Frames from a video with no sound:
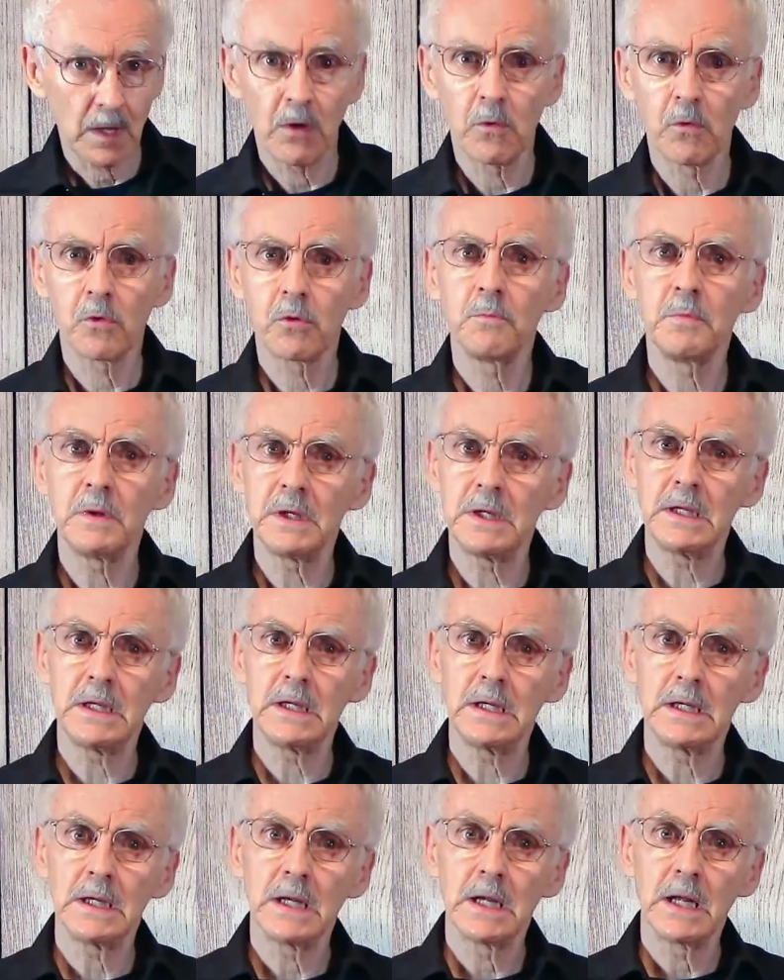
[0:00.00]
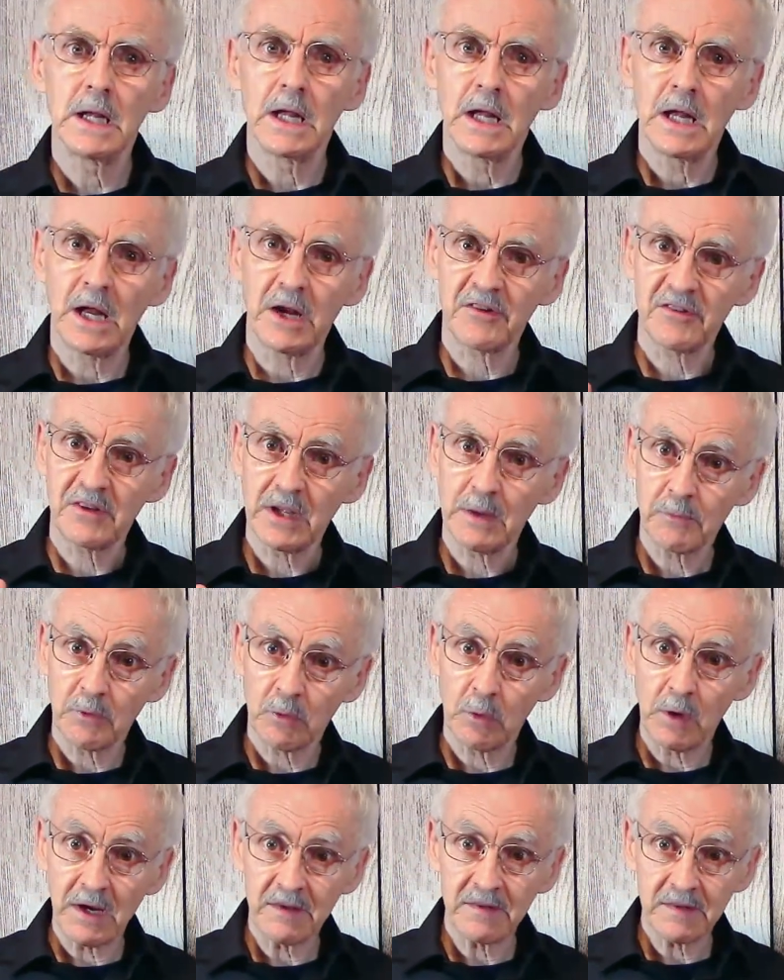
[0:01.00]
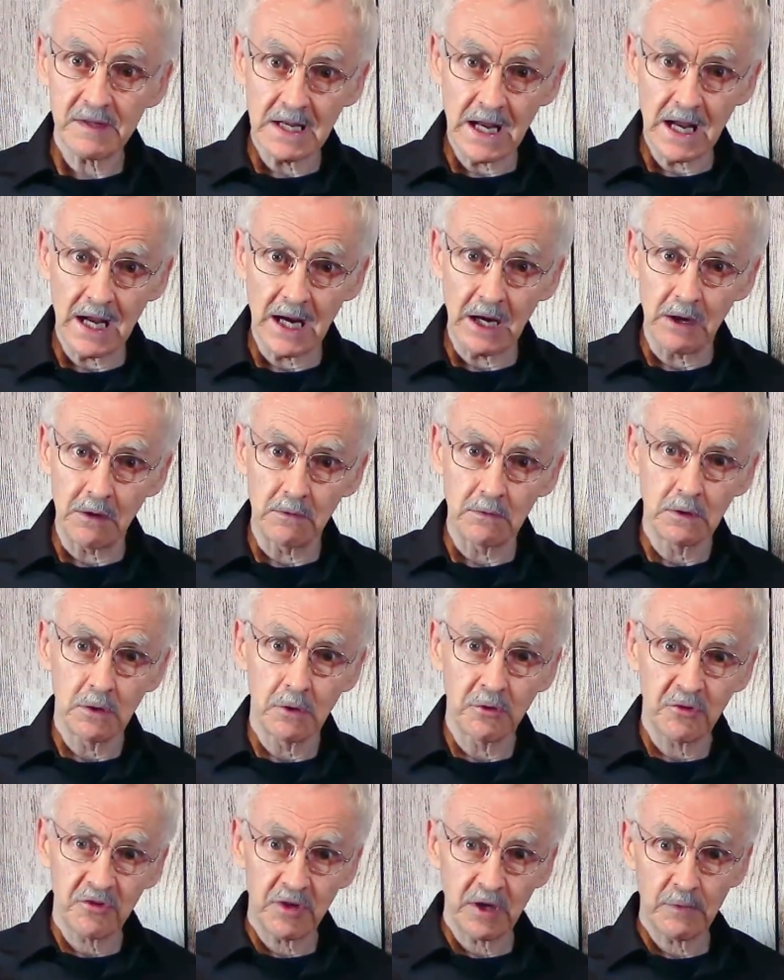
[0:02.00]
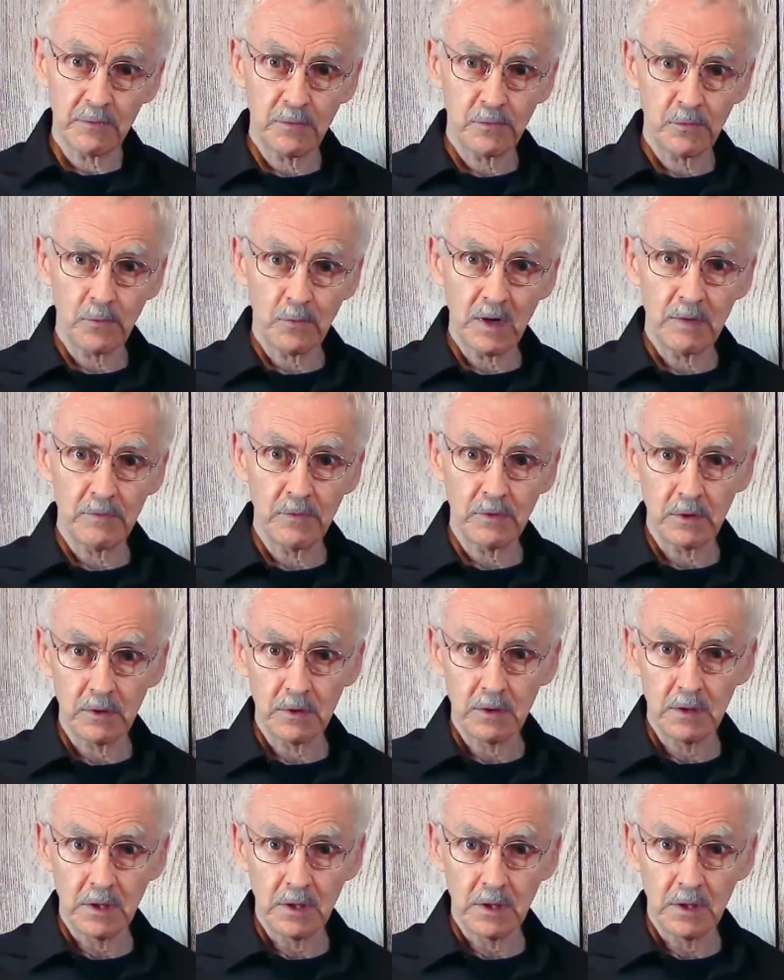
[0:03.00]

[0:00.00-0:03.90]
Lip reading: Or B. Accept Christ now or suffer forever